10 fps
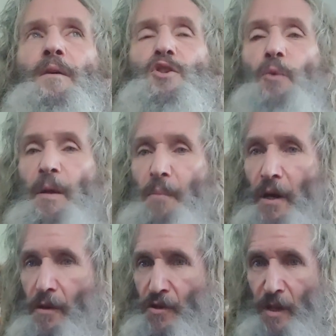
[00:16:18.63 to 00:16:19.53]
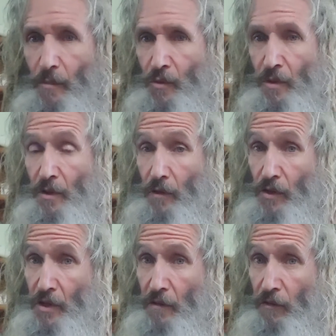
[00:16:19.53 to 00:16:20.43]
Joint partnership between the
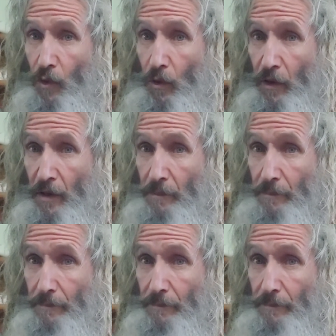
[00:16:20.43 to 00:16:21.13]
University of Florida